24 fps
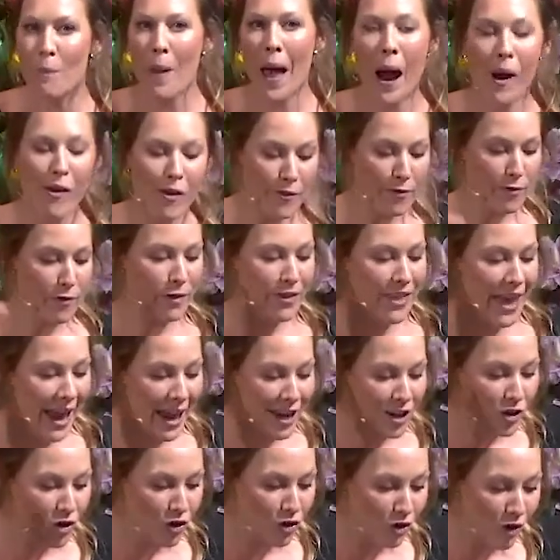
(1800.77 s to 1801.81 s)
powerful that
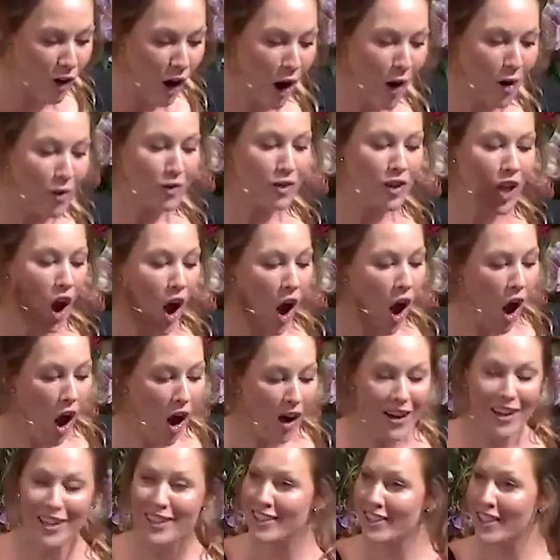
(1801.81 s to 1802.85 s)
it grows
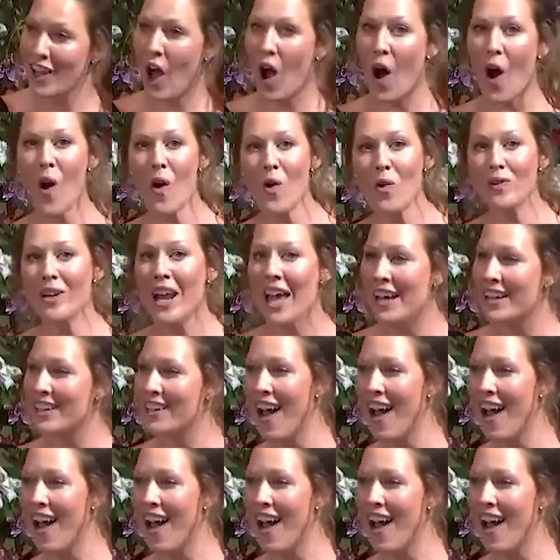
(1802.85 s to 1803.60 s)
on its own.